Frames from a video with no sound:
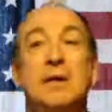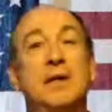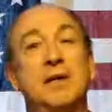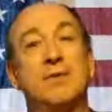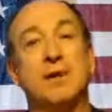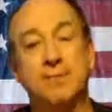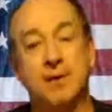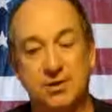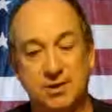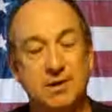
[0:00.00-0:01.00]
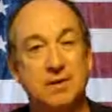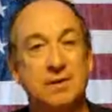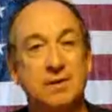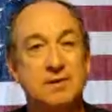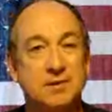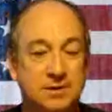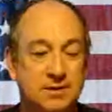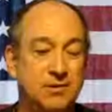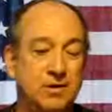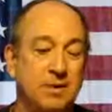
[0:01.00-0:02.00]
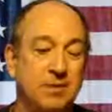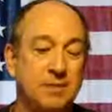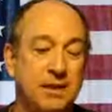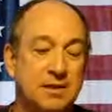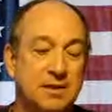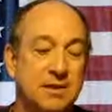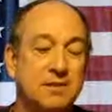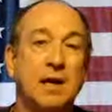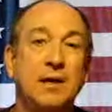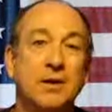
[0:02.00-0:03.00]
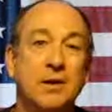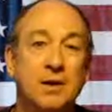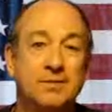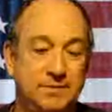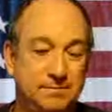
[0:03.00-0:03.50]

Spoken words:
Thank you very much. This is John Sobieski signing off.